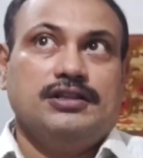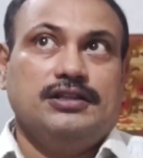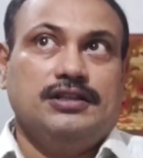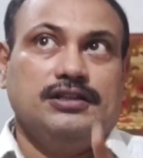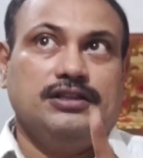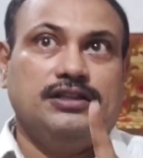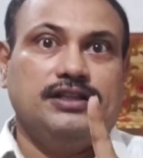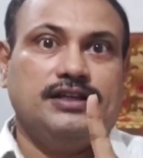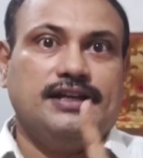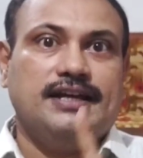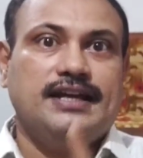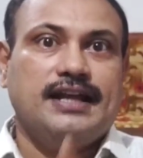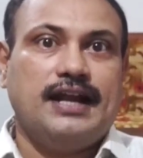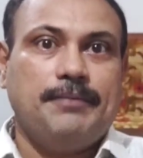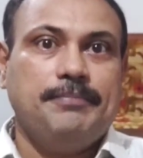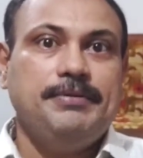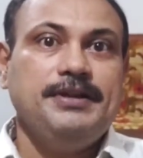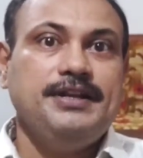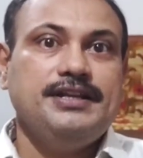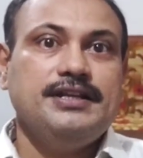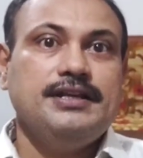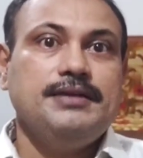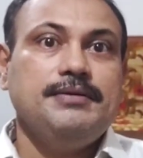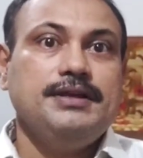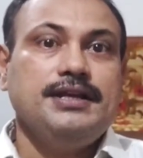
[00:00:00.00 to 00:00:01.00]
the
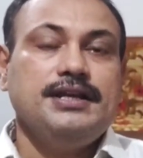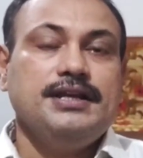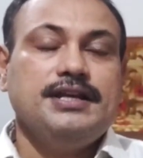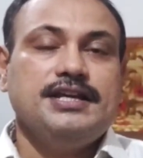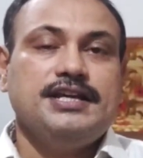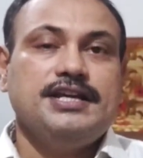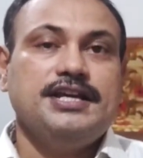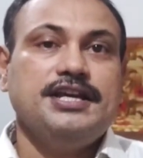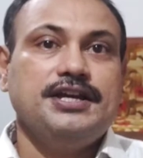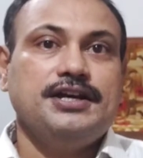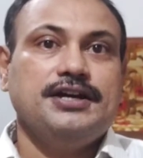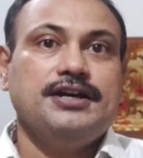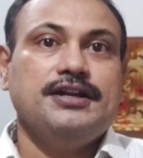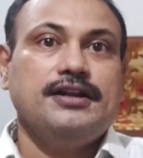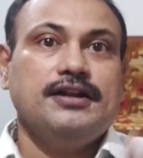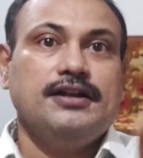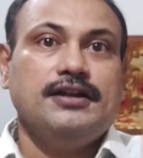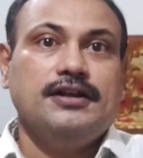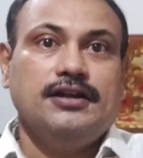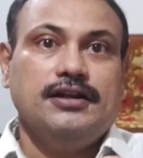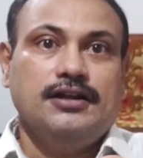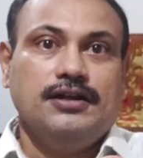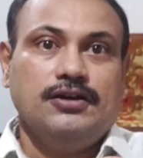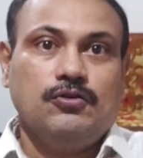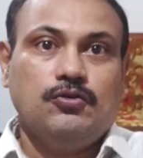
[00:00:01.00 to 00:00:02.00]
gravity here
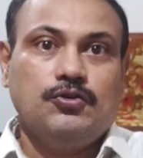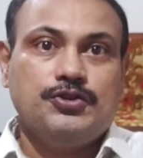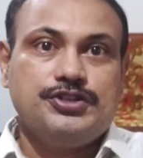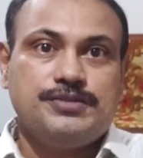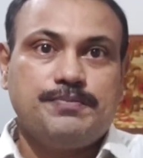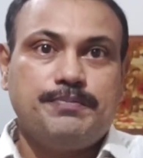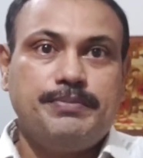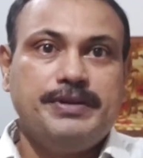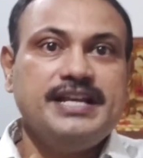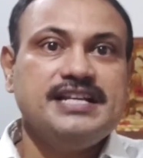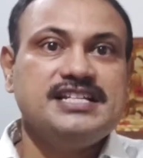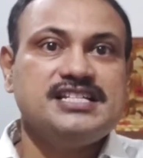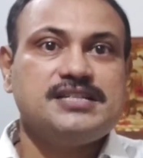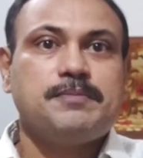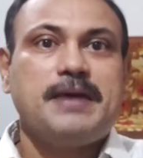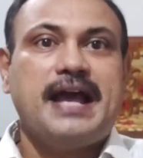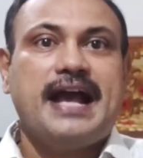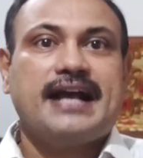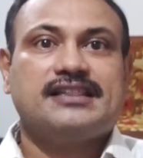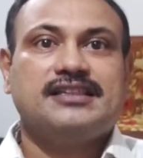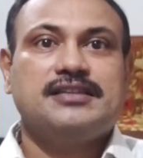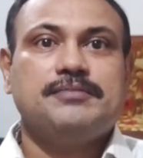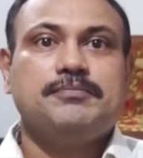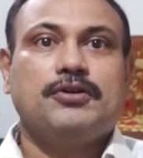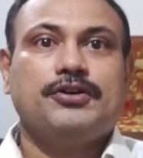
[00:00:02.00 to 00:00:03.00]
which brings
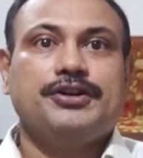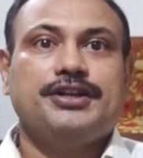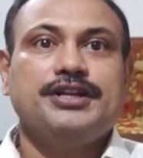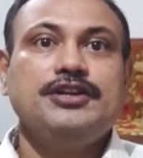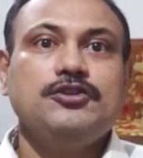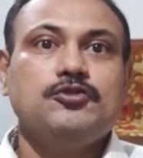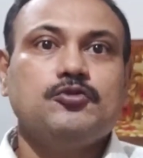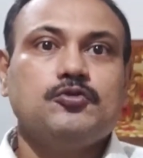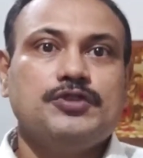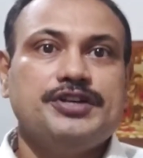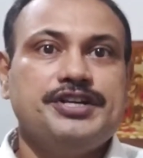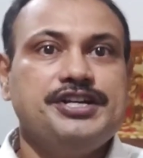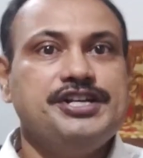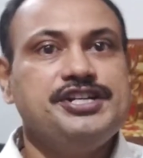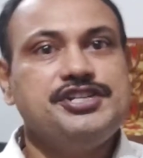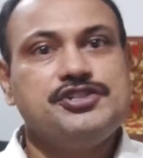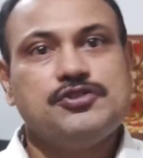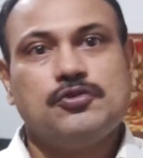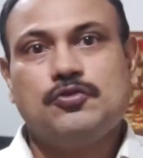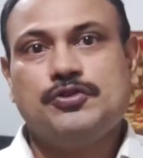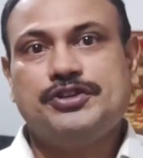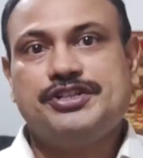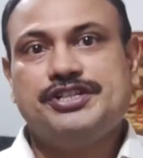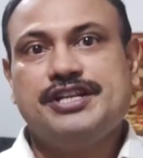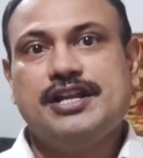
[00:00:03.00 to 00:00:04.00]
back the body to its
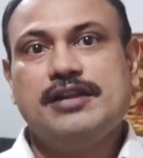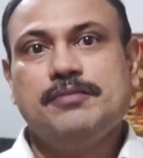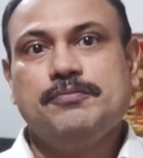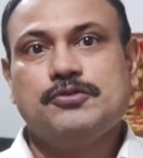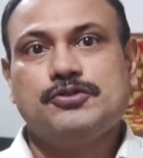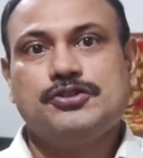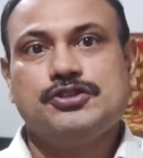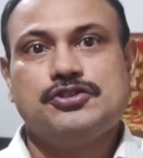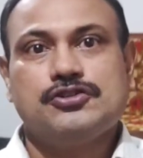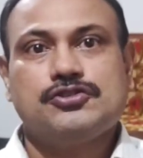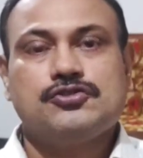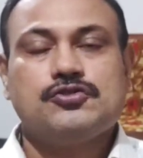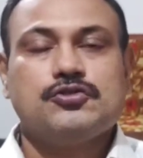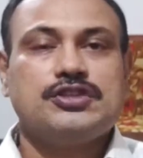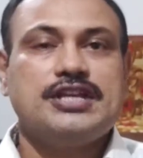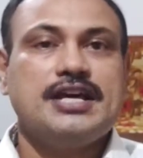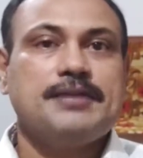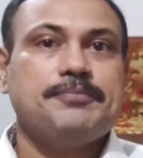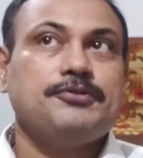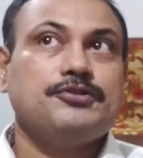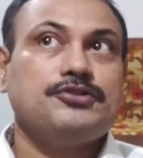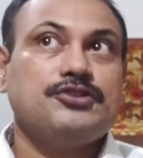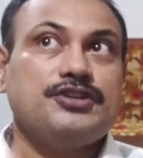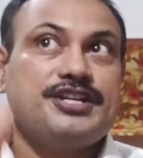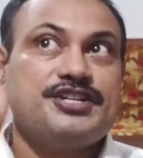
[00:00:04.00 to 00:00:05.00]
original position. So
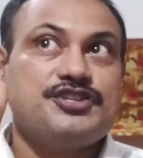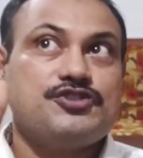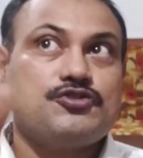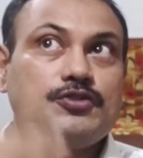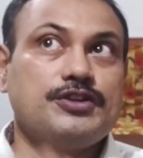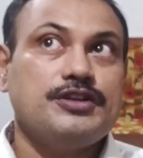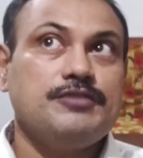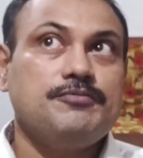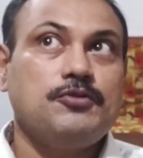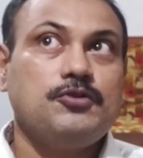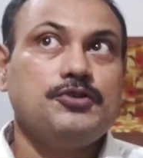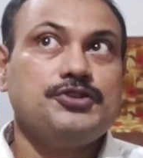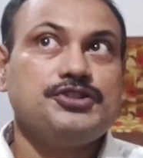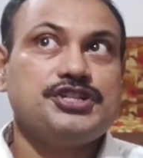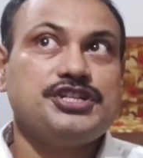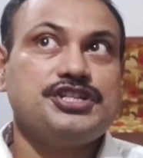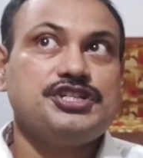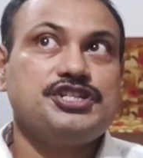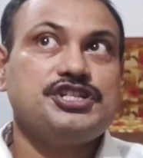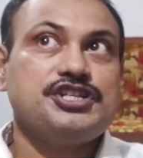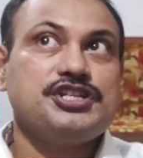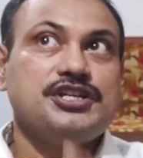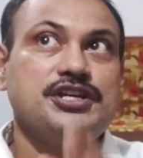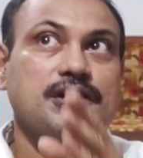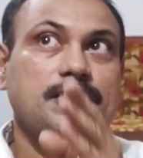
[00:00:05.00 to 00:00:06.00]
therefore the restoring force
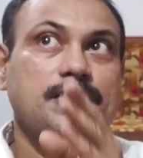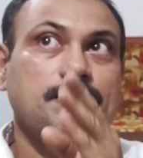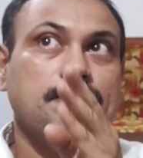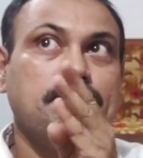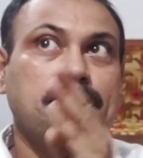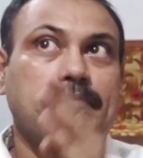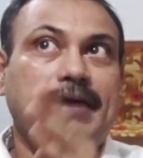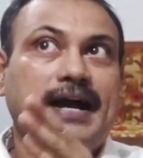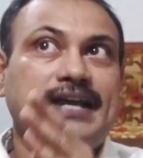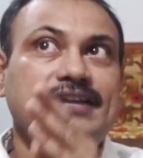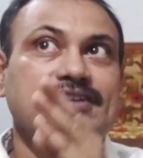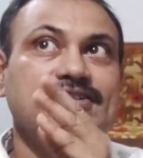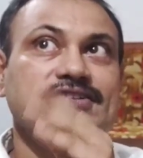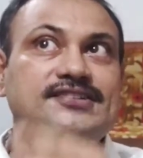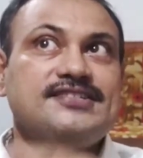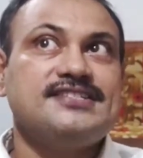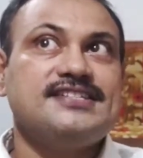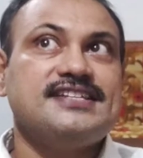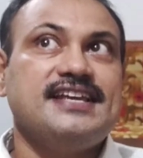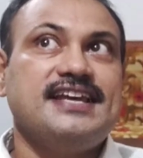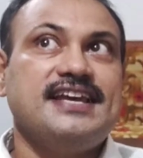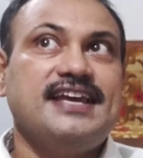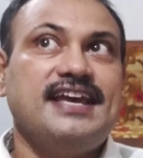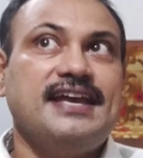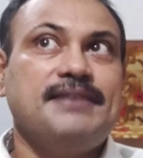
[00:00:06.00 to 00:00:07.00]
is minus
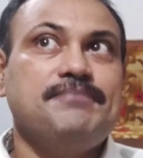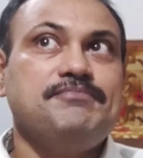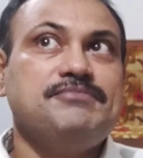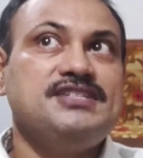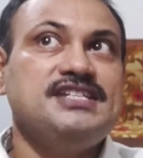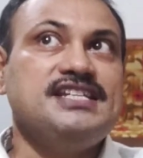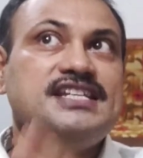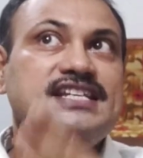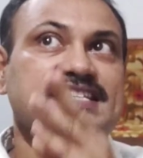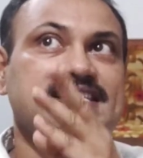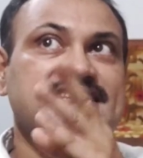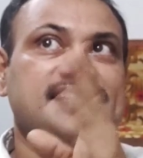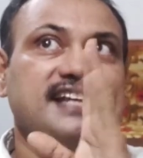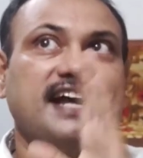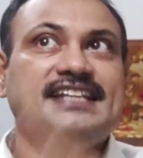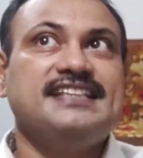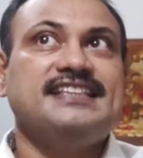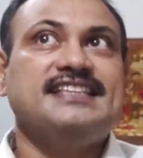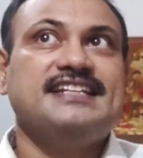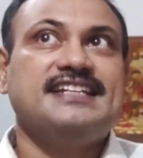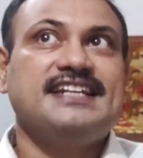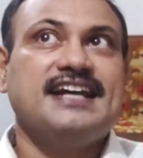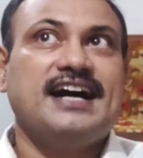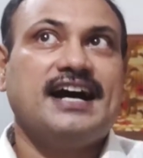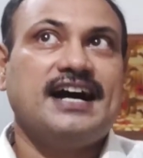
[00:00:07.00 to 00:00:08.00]
mg
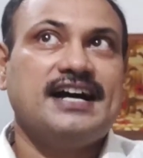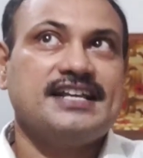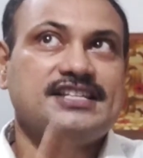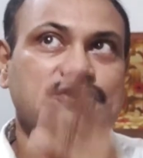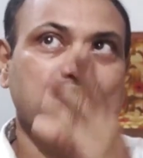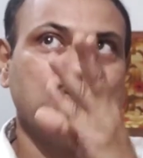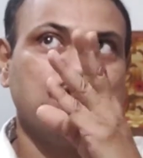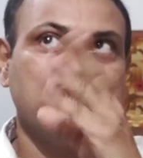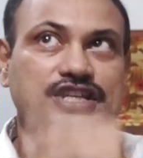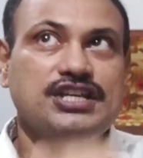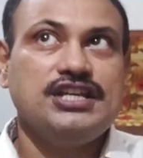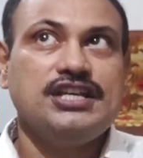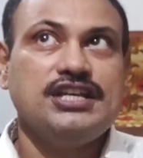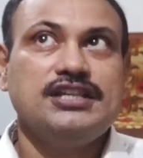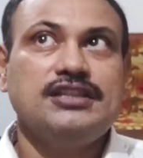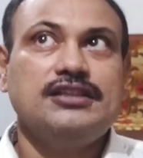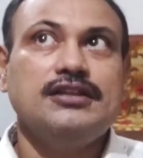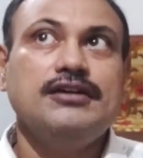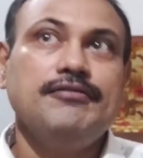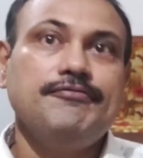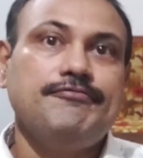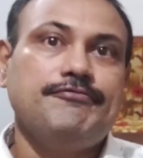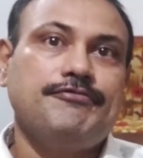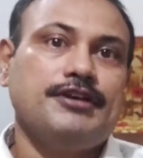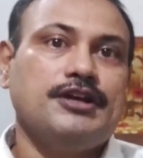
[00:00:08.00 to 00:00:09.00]
sin theta, as you see in
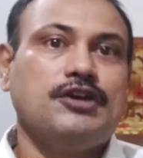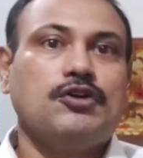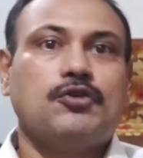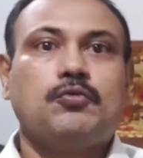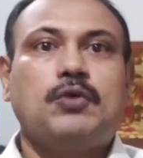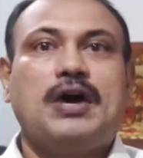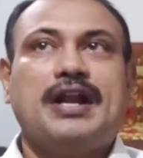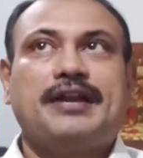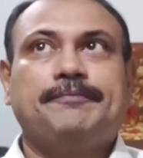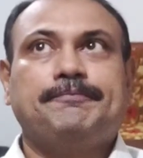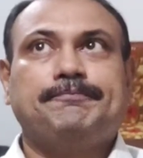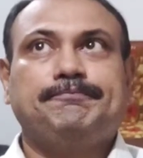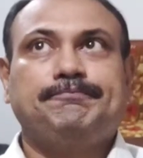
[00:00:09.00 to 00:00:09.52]
the figure 1.